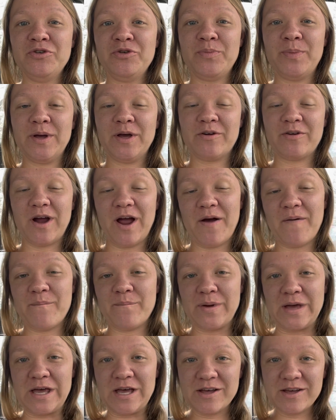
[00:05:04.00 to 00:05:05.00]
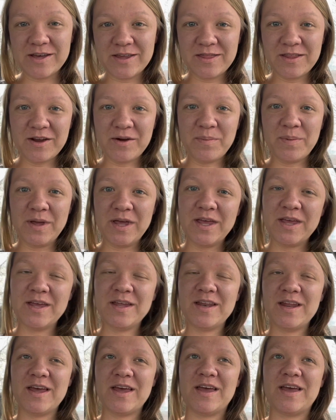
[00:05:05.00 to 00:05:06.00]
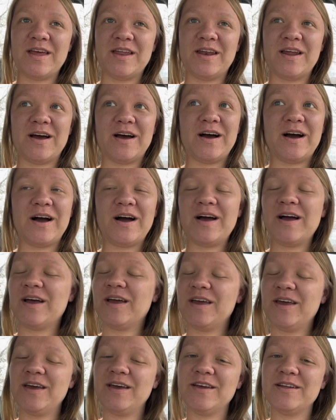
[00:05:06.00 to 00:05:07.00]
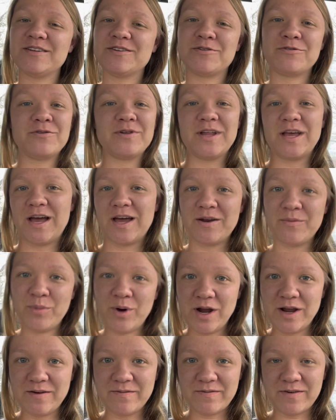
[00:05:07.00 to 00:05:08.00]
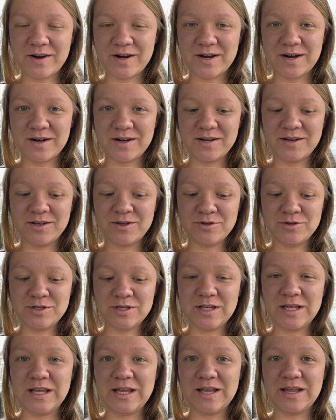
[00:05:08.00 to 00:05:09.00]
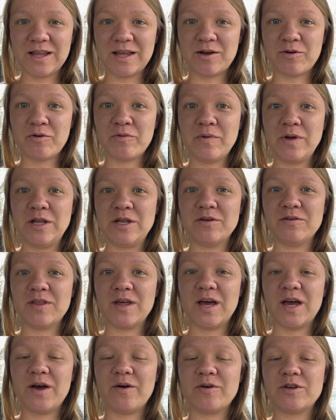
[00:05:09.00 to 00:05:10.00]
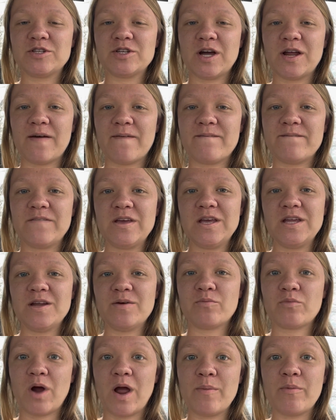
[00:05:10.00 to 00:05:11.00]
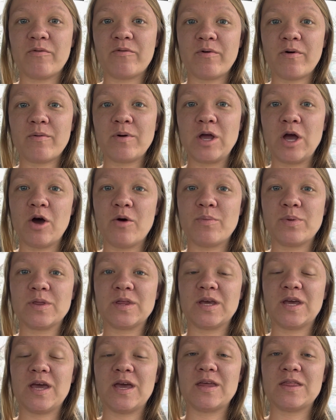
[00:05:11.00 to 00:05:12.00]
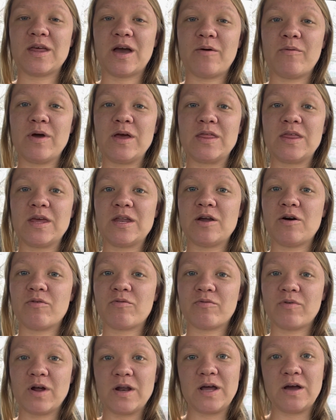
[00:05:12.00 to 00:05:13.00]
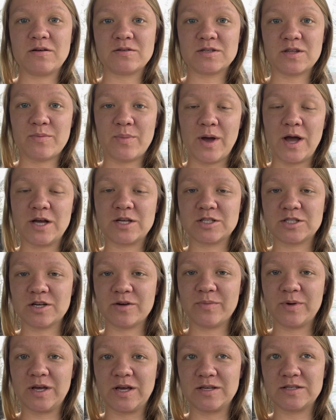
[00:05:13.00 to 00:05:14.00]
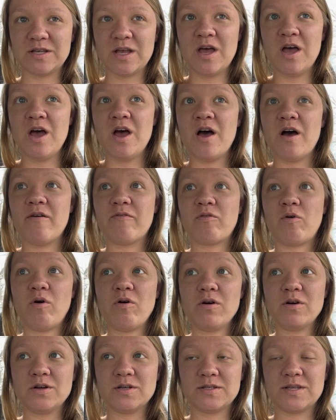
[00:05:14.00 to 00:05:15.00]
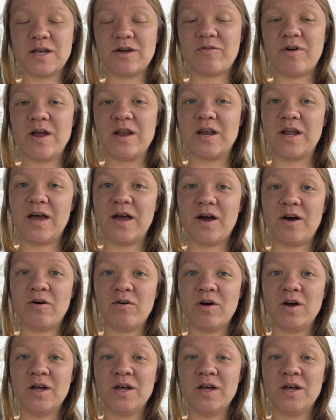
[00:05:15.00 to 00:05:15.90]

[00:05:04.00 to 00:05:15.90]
big round bale in their pen, and I totally had a brain fart. Usually, like, when we do that, we try to feed them right before we open the gate. That way they don't run out to the pasture, because, of course, like right now,